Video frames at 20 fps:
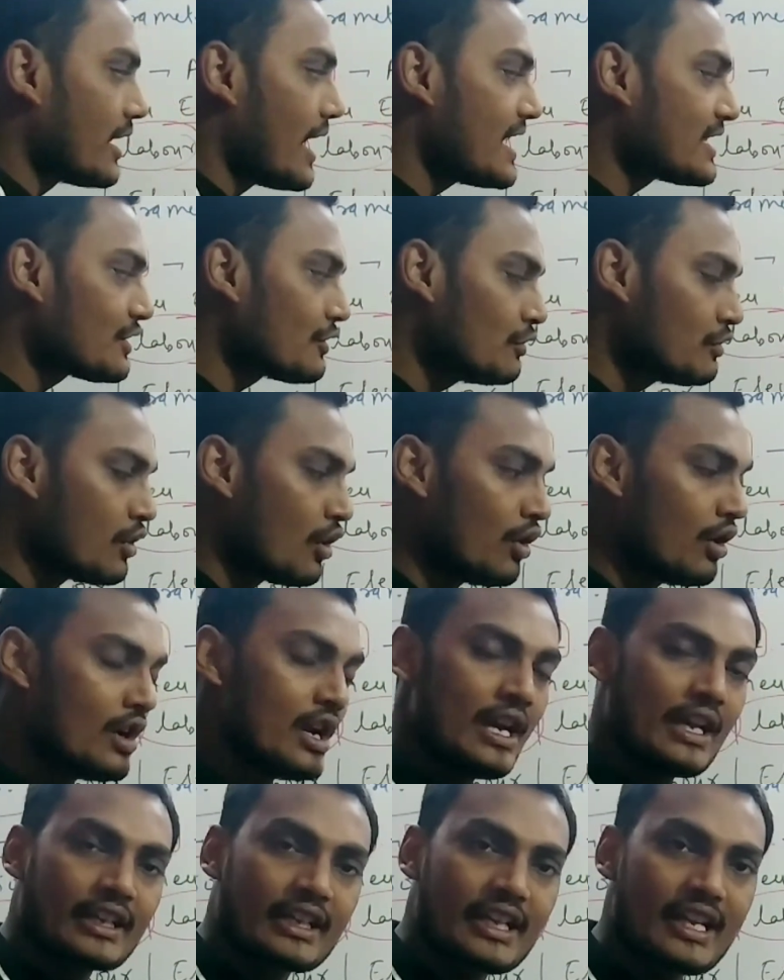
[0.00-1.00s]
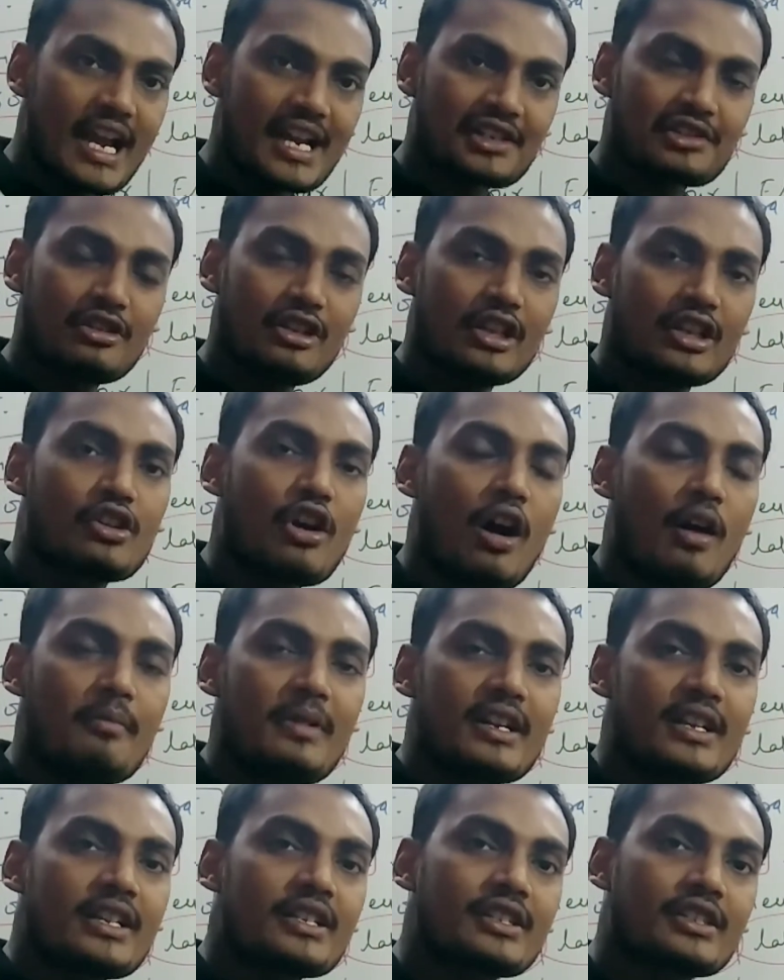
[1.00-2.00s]
As you know, actually
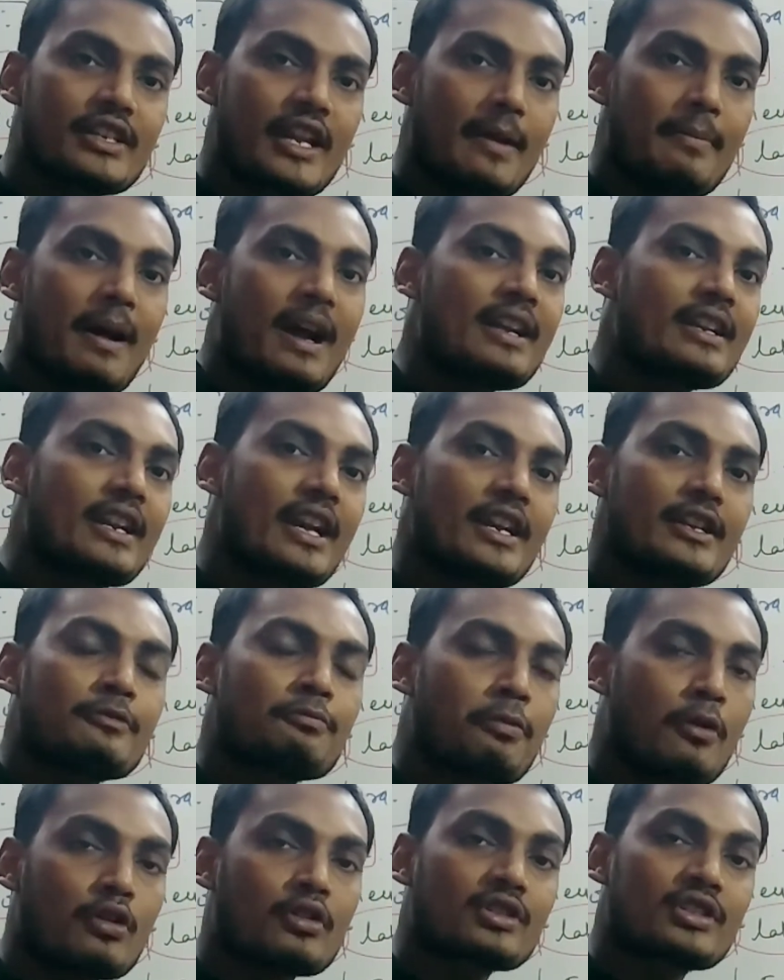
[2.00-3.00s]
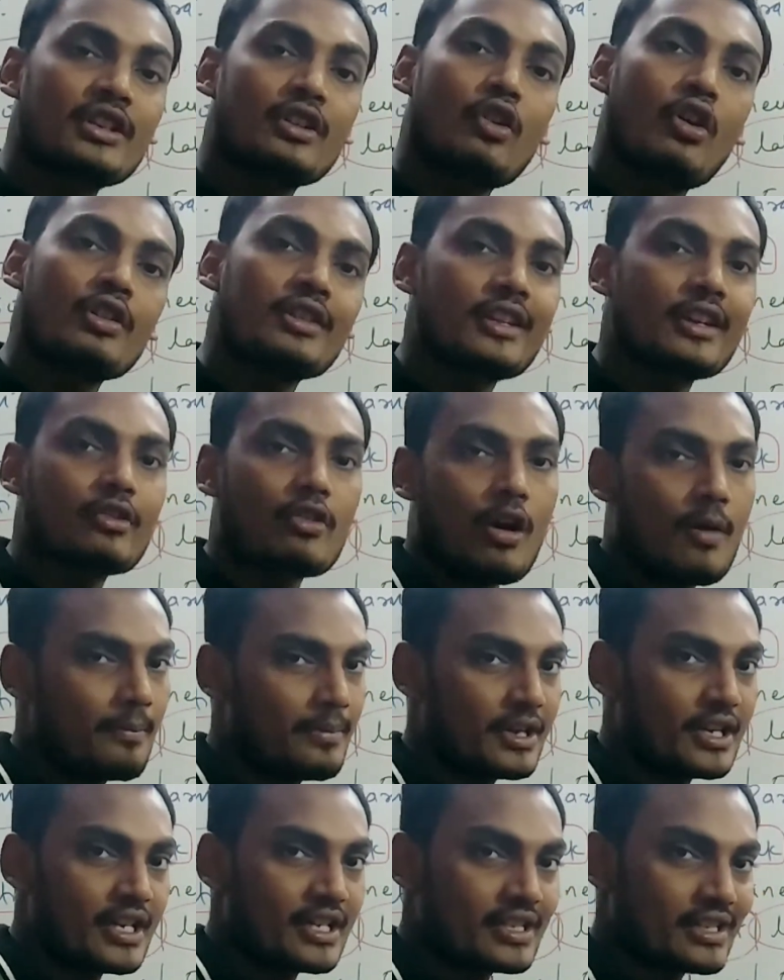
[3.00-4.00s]
government is day by day focusing on the
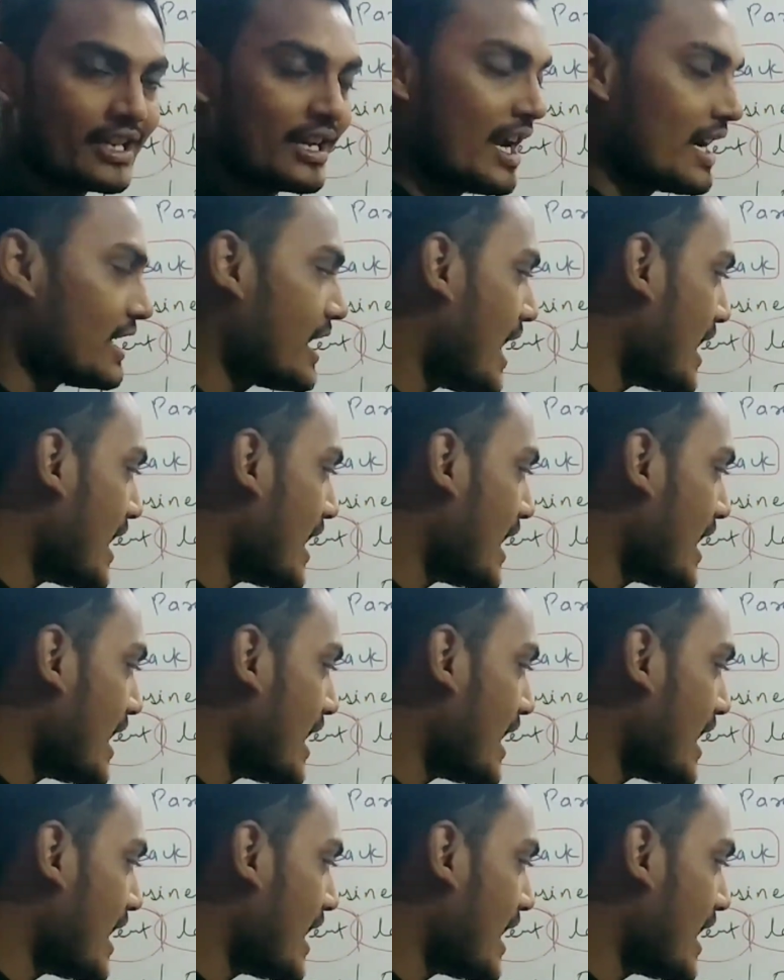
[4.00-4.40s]
competition, and